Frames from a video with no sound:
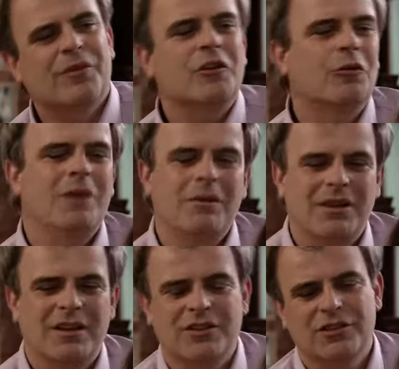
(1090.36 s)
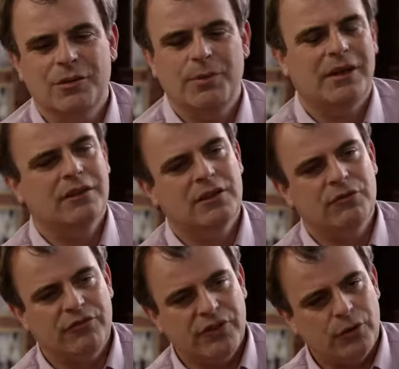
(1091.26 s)
But maybe they're just a bit
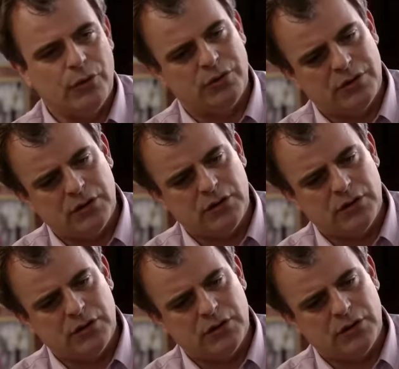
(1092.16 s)
confused.